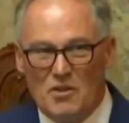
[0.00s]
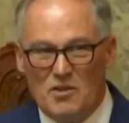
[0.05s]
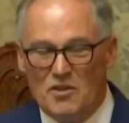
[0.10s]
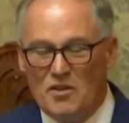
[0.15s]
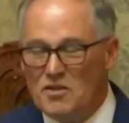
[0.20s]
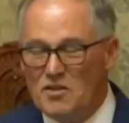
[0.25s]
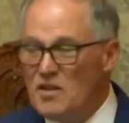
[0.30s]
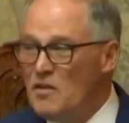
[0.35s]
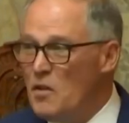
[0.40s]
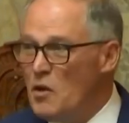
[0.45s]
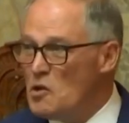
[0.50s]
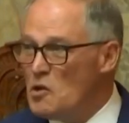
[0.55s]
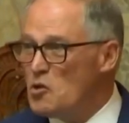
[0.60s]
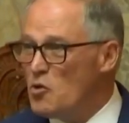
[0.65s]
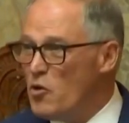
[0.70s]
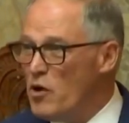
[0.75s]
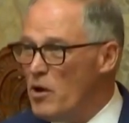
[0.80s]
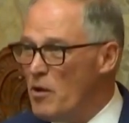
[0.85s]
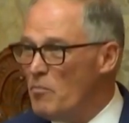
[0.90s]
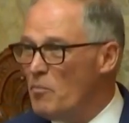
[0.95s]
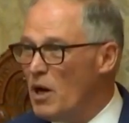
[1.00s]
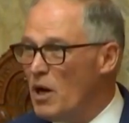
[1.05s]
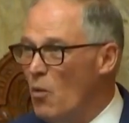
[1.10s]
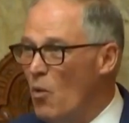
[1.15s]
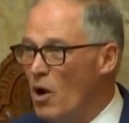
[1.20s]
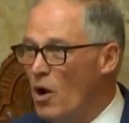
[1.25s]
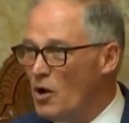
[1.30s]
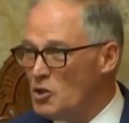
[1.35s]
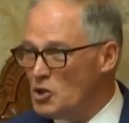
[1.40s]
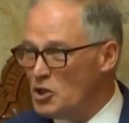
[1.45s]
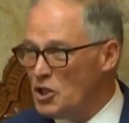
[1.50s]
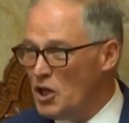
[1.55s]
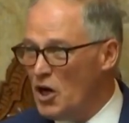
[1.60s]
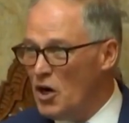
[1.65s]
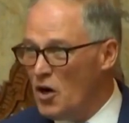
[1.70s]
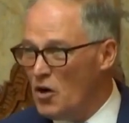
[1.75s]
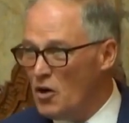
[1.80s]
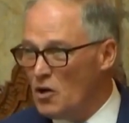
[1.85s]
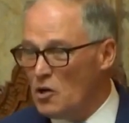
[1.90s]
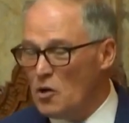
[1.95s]
This is in the script, but I want to
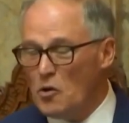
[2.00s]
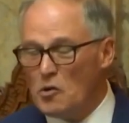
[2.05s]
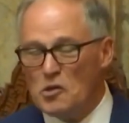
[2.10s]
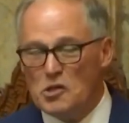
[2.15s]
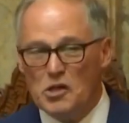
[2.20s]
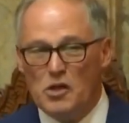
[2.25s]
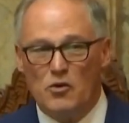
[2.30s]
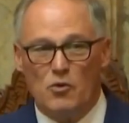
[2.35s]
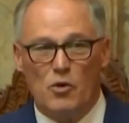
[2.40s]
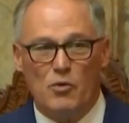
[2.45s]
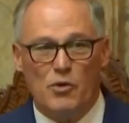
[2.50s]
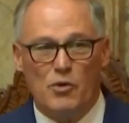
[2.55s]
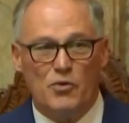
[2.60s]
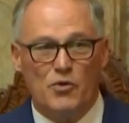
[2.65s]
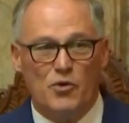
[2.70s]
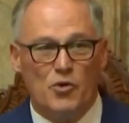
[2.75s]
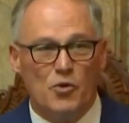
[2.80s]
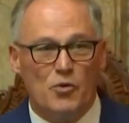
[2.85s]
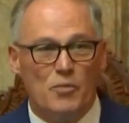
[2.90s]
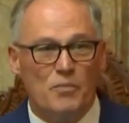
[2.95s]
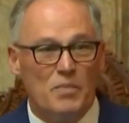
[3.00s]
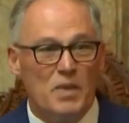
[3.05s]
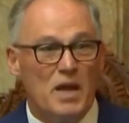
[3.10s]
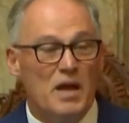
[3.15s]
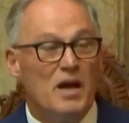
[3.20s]
share a little secret with you.